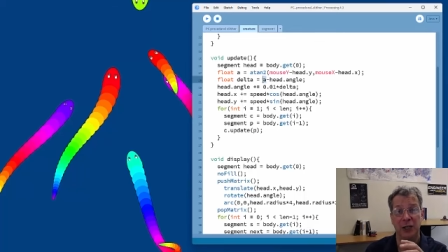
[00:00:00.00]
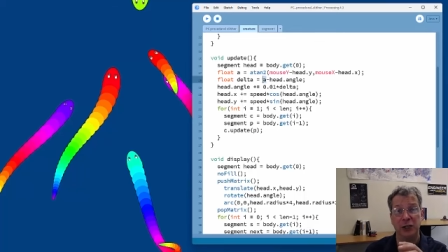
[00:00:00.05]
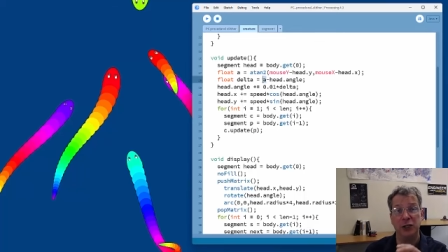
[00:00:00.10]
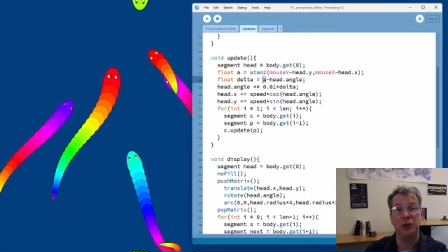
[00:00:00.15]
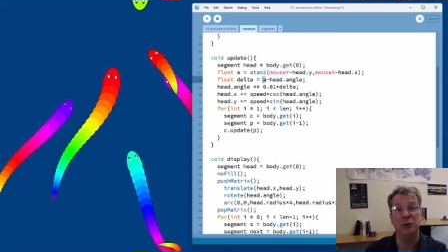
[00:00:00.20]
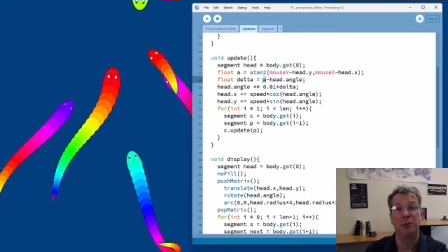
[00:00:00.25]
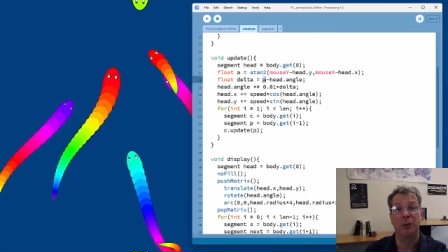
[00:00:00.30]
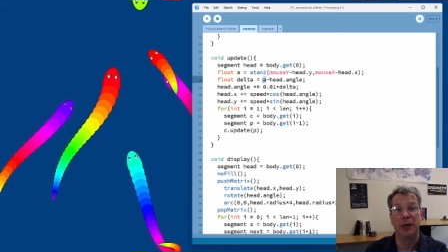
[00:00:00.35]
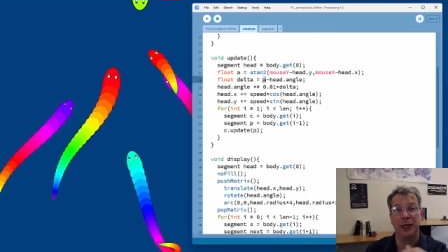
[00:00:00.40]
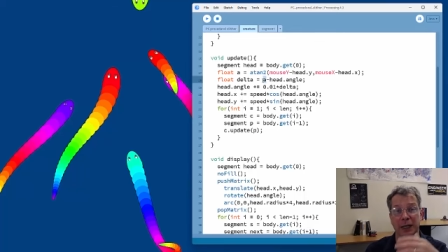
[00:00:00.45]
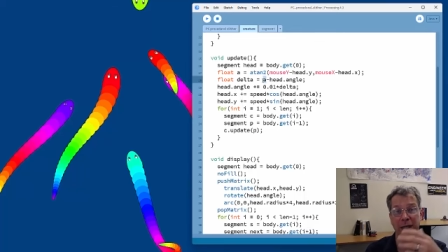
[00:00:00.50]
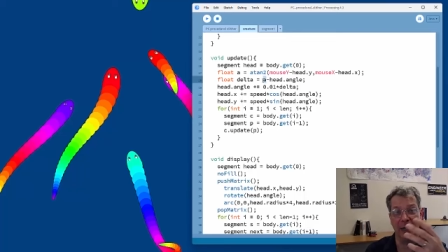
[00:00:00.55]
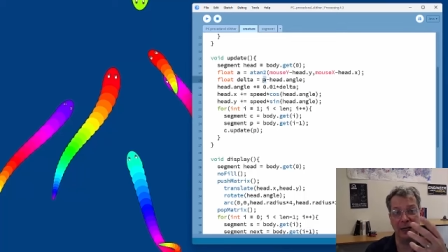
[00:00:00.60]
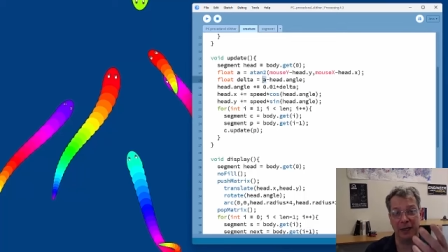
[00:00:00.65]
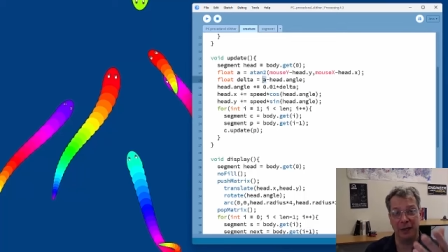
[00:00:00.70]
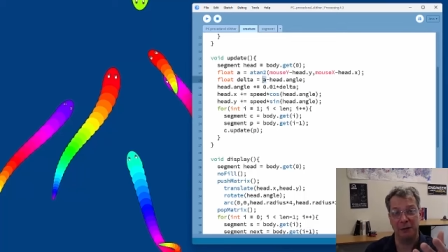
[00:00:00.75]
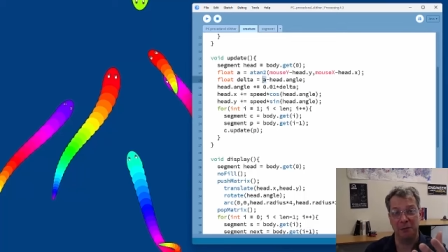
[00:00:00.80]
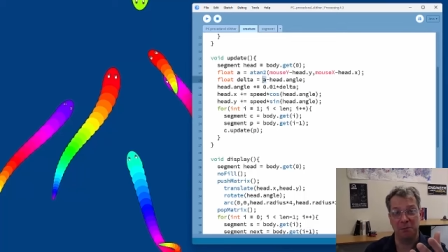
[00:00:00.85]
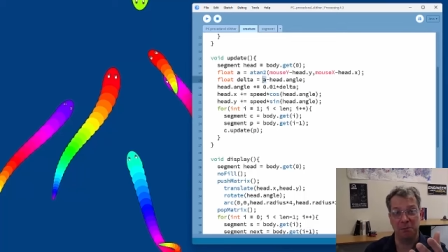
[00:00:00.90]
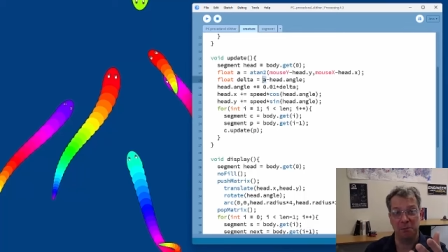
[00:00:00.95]
you might
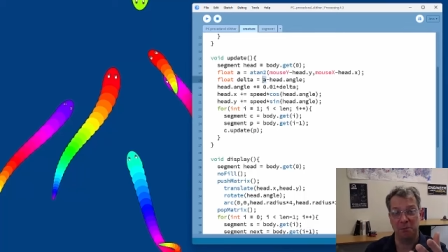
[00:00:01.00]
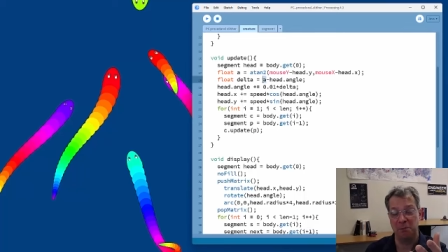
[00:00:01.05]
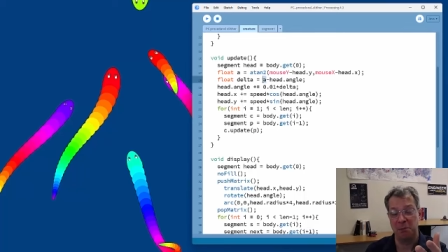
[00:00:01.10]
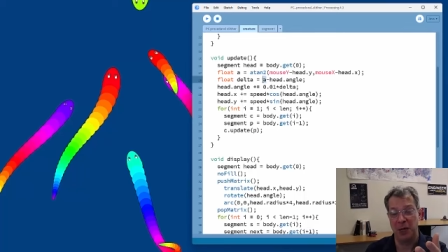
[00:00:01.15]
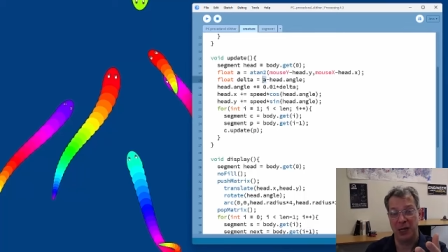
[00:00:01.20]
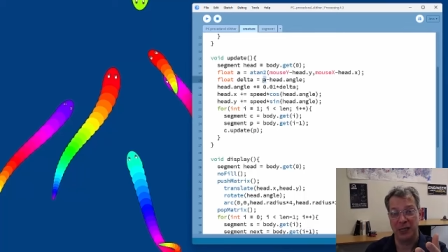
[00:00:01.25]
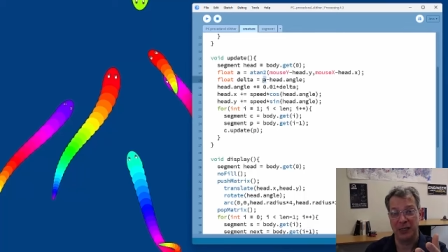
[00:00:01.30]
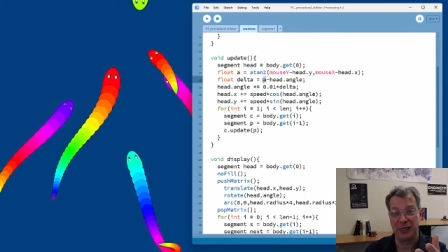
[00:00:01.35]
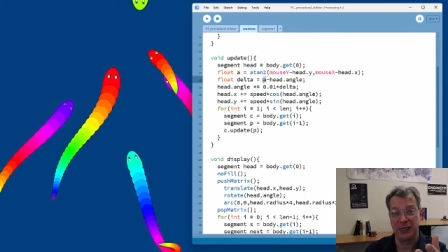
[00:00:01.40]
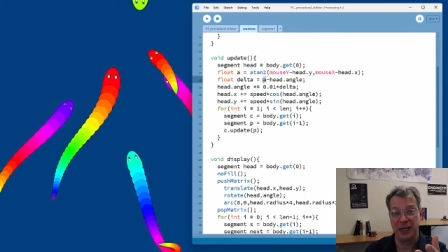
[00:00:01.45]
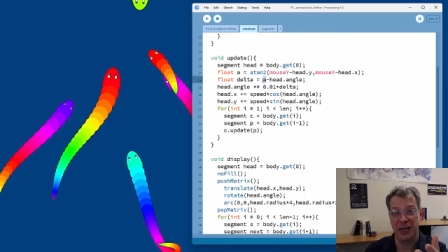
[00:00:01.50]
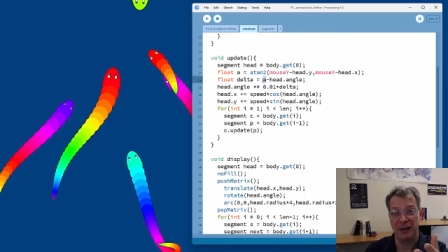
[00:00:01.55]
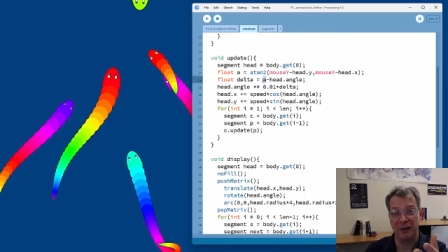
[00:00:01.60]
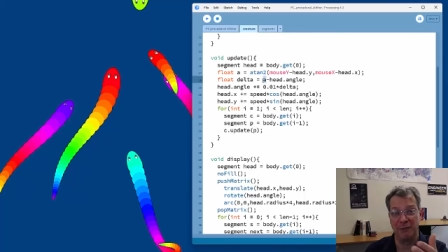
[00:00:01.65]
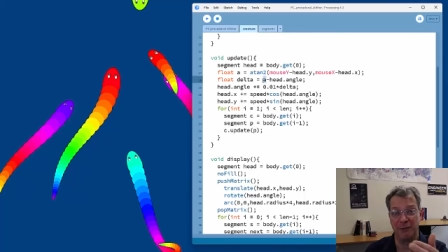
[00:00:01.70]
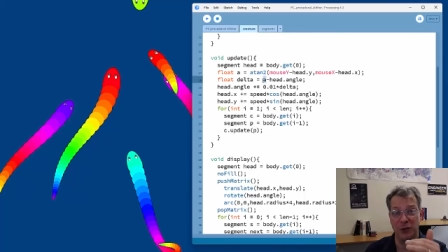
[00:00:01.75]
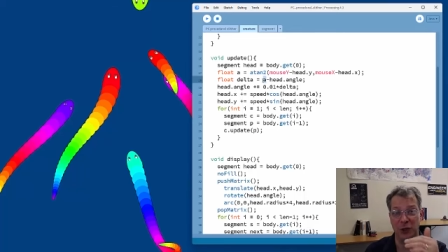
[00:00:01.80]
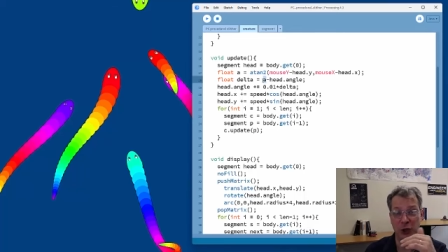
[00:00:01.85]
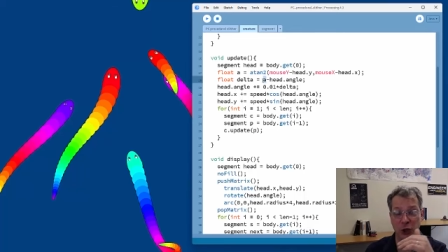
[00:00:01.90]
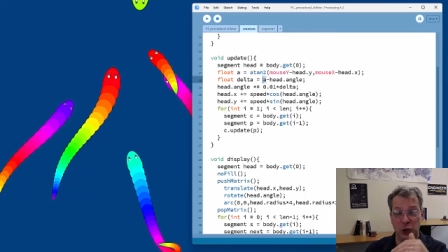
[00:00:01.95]
get up instead
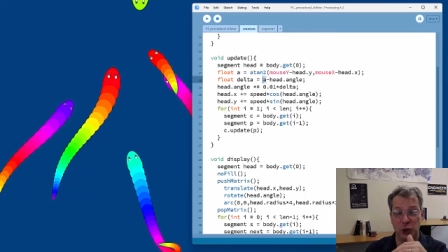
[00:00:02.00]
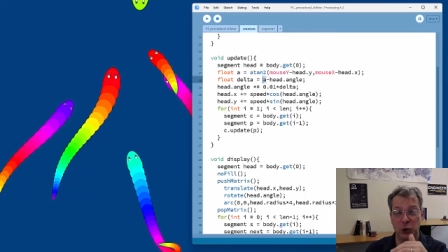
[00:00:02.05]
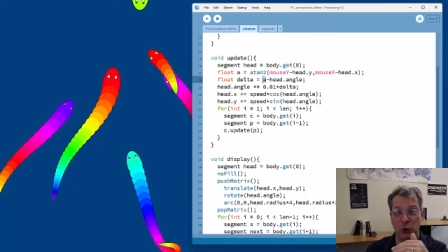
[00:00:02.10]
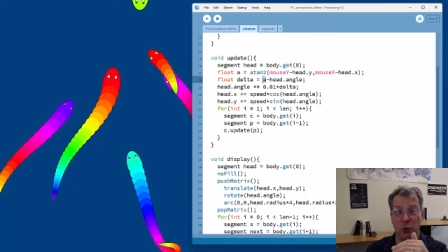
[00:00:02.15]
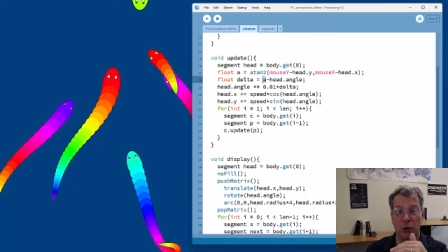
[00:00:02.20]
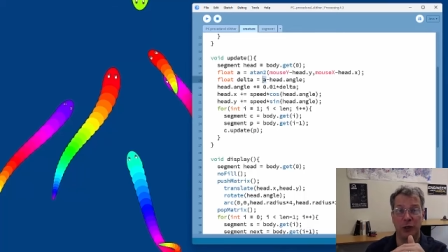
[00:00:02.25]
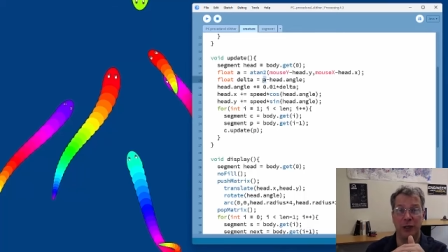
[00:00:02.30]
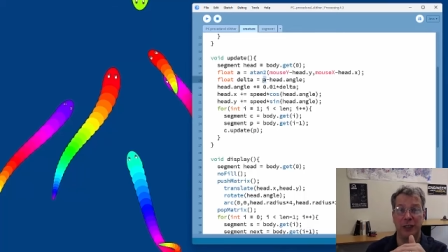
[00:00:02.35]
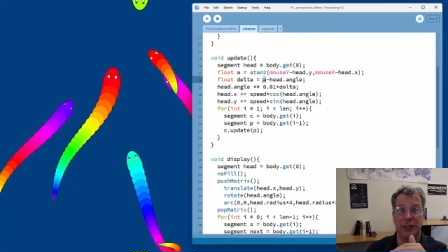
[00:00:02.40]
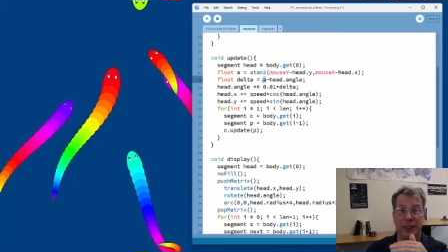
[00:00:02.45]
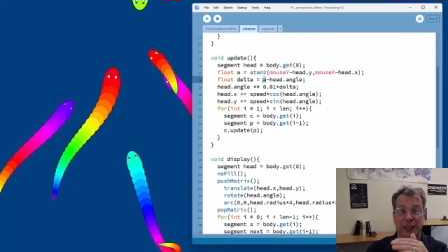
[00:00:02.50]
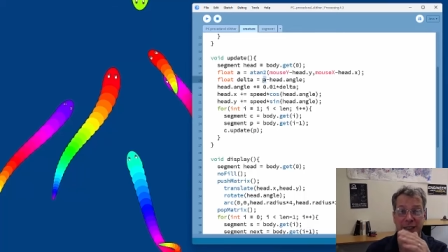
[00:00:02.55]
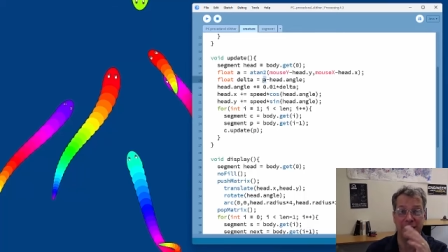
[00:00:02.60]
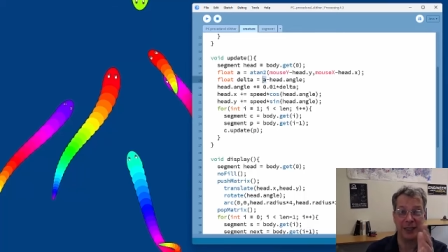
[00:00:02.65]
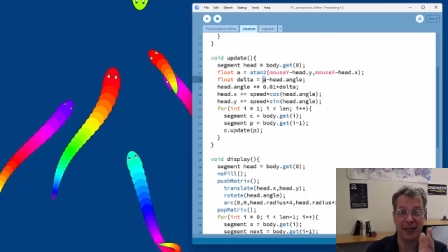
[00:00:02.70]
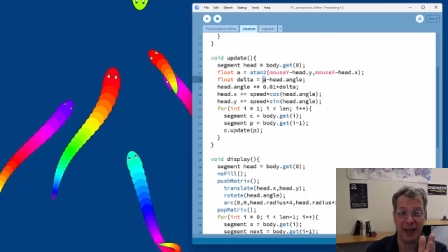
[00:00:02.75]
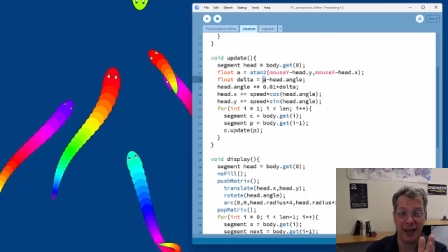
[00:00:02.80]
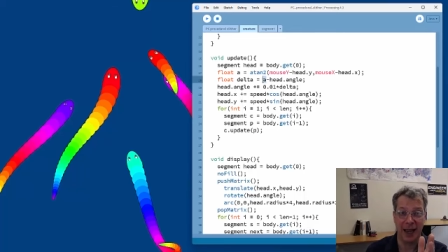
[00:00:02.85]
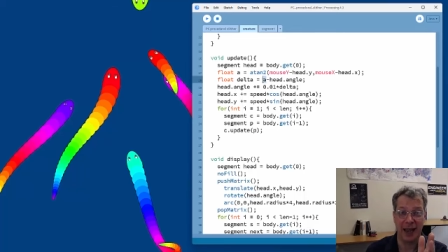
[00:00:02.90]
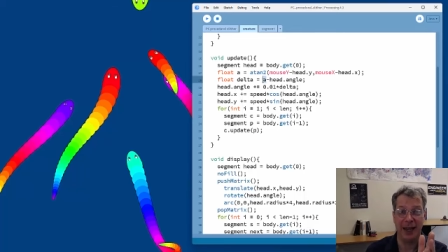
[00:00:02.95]
of the
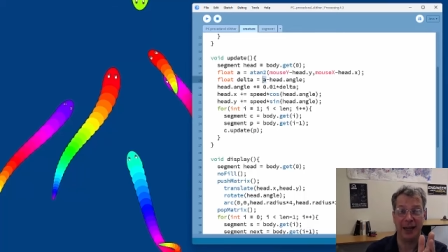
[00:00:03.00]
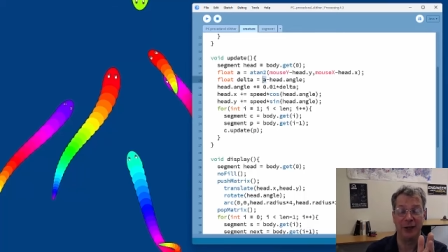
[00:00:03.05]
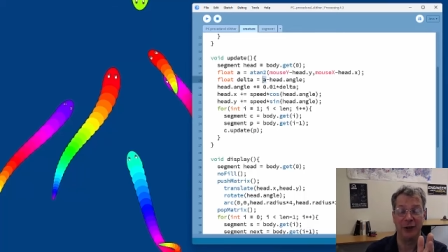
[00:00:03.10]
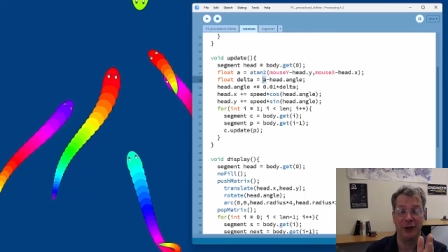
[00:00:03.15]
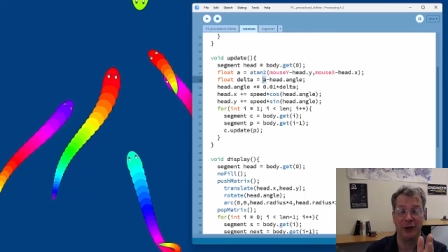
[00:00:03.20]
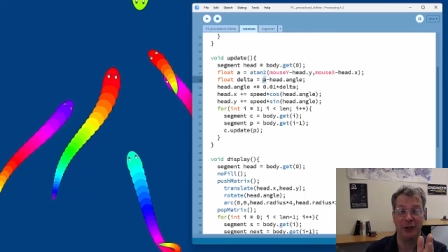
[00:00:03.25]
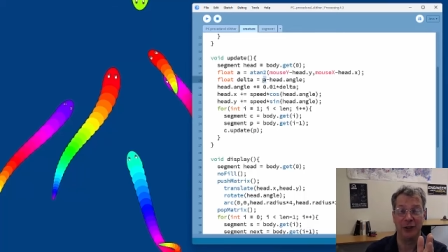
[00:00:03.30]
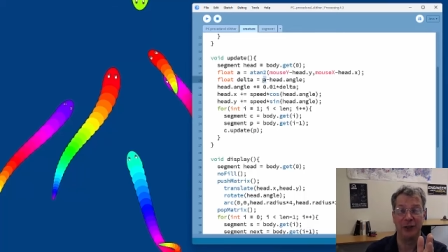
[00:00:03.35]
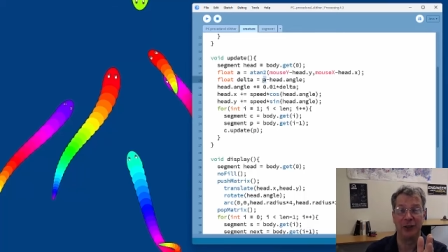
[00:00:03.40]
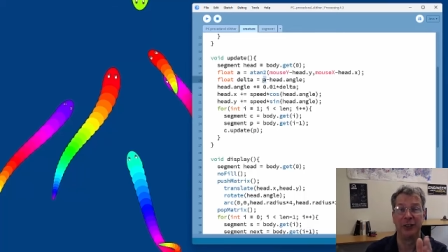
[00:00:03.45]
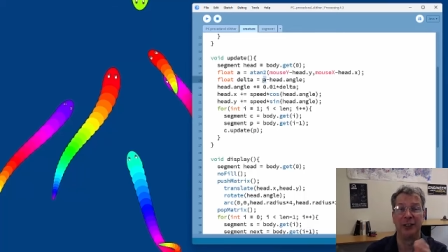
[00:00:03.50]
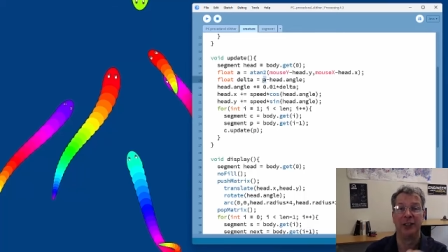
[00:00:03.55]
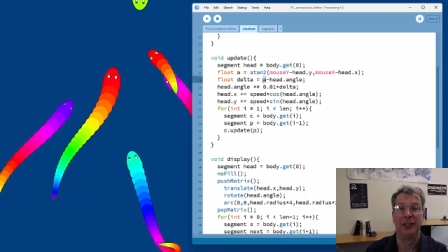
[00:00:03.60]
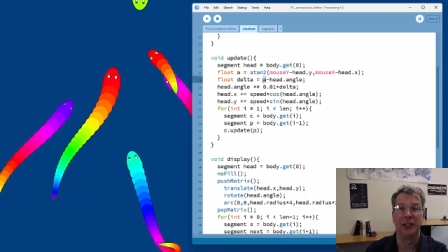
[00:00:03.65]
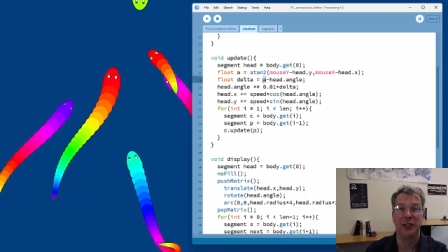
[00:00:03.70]
shortest angle